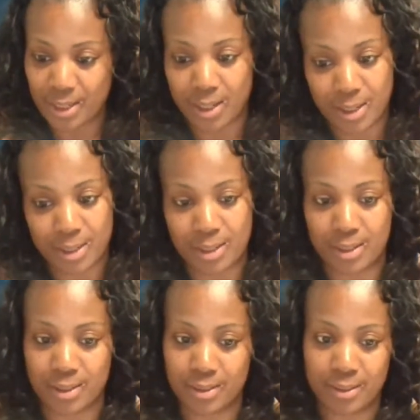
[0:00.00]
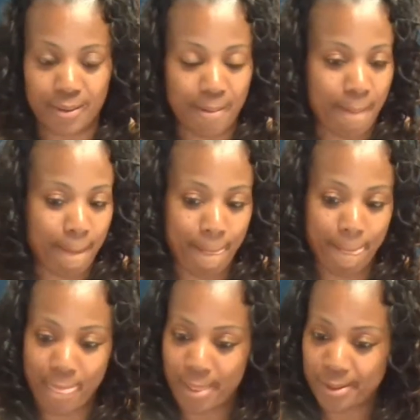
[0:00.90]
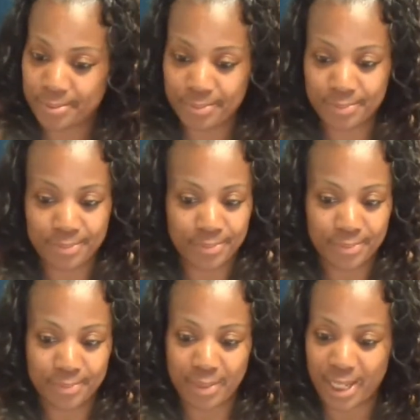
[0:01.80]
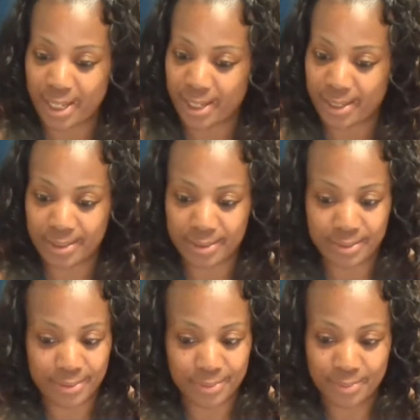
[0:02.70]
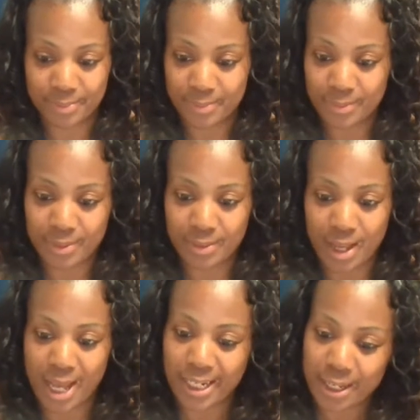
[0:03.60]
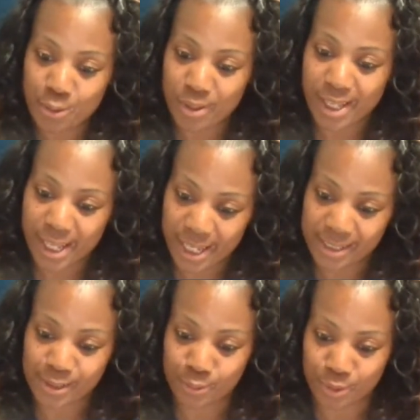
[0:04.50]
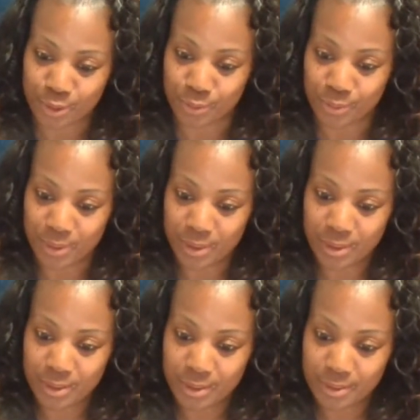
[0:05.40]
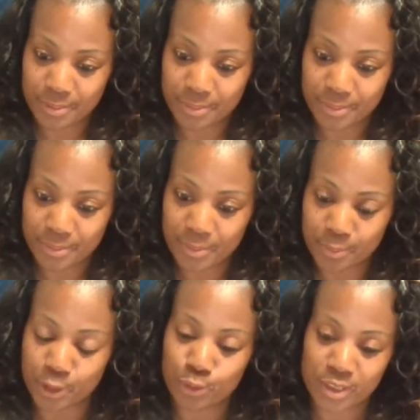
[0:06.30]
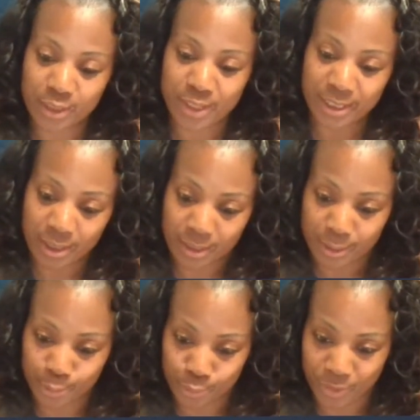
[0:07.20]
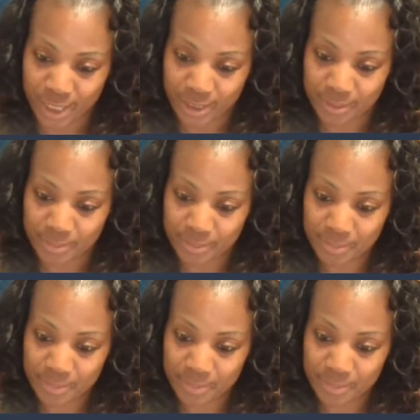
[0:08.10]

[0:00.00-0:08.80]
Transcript: Oh, man. How they gonna cancel you? But you still got the other one, right?